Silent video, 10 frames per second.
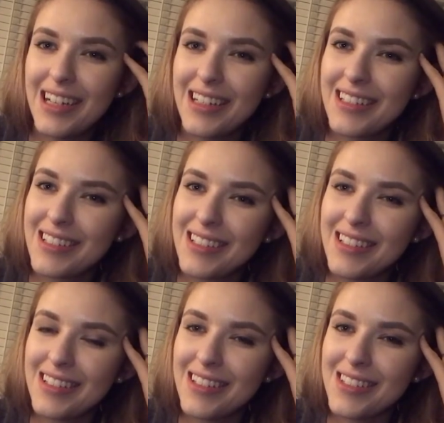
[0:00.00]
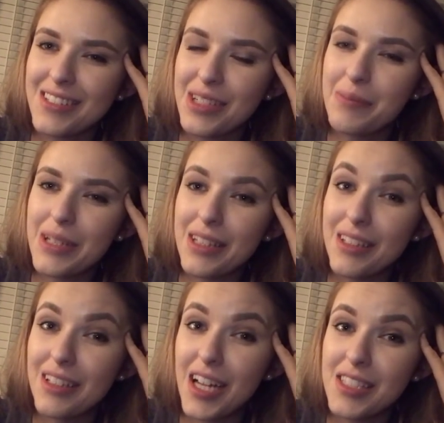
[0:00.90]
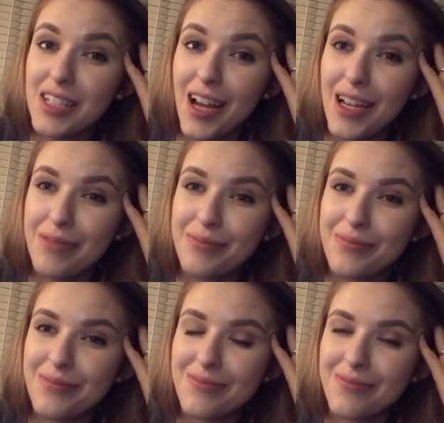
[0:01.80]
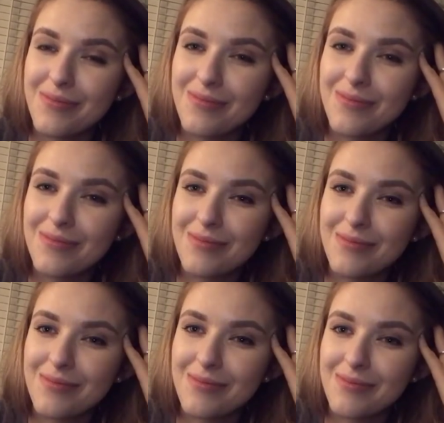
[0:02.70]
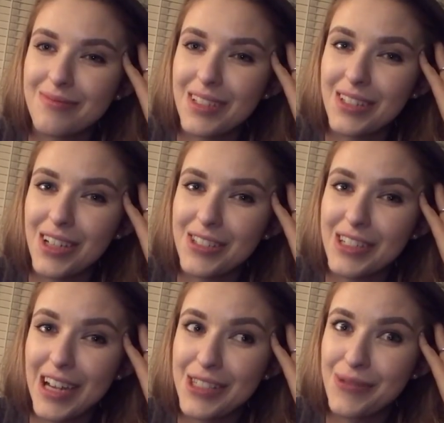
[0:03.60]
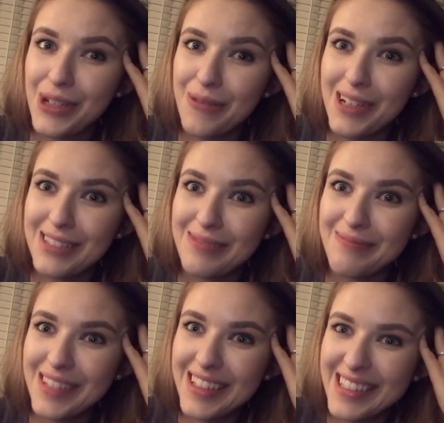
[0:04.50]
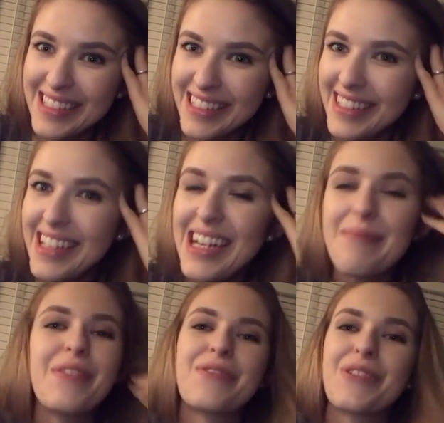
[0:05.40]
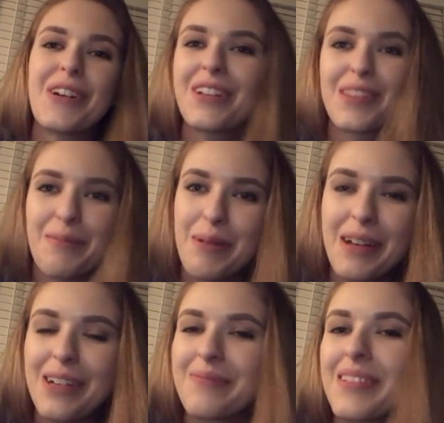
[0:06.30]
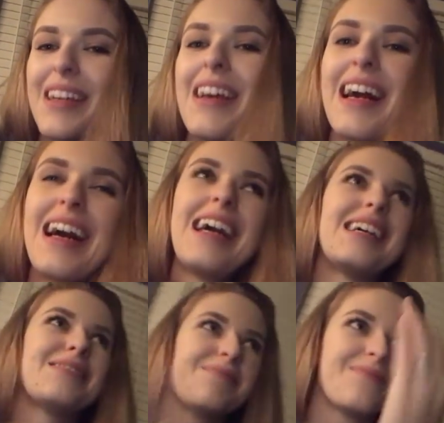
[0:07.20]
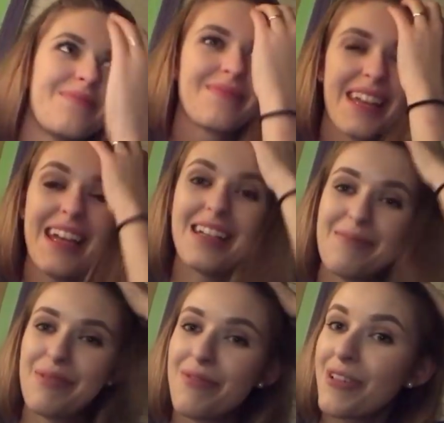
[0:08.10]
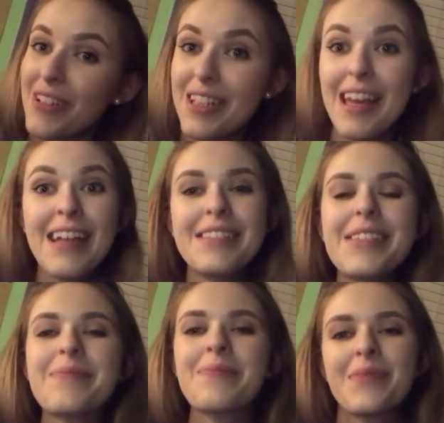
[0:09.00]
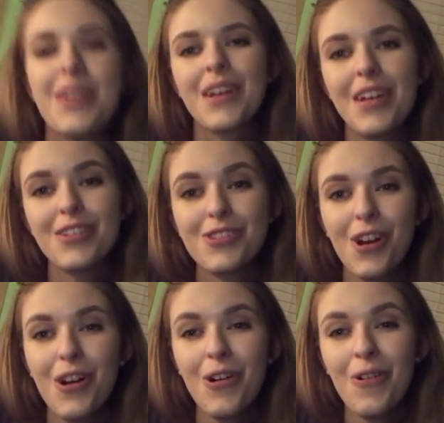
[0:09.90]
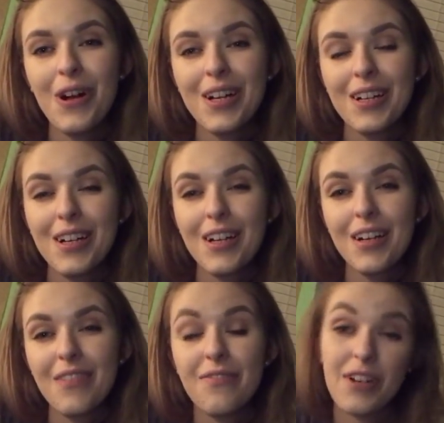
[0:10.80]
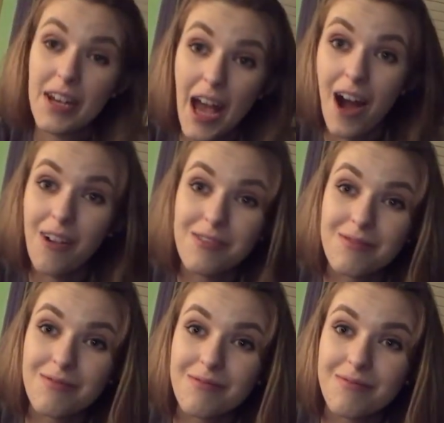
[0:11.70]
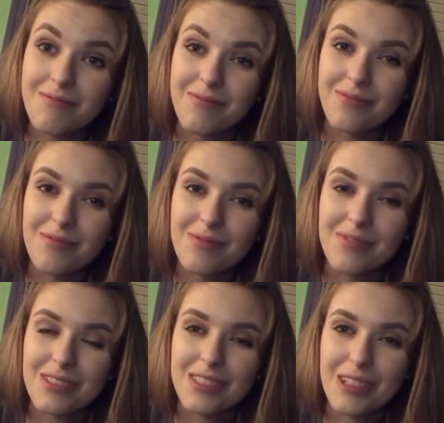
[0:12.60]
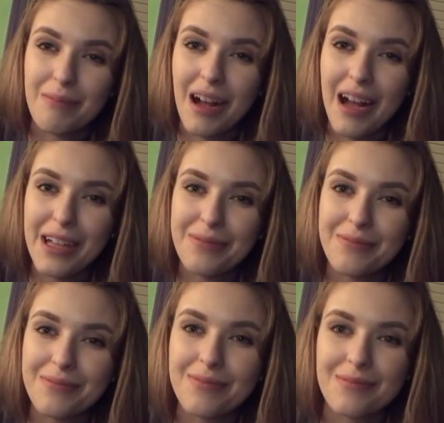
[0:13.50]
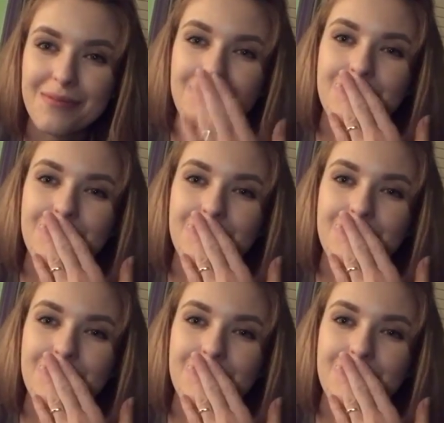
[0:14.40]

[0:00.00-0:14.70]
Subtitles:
That this could be the last time I talk to you guys one-on-one before the premiere and before the end. So for now, goodbye.